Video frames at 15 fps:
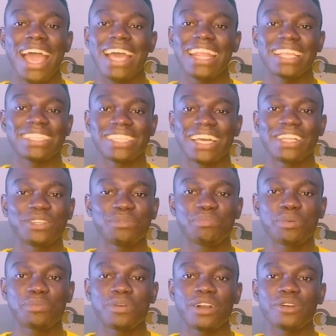and i tell you
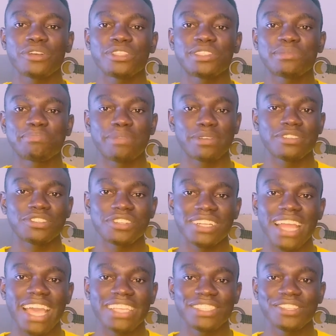people are going to
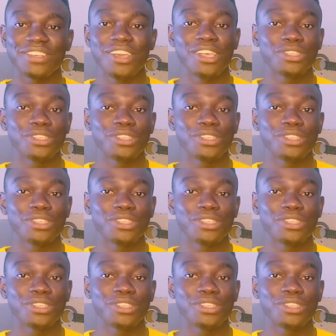patronize it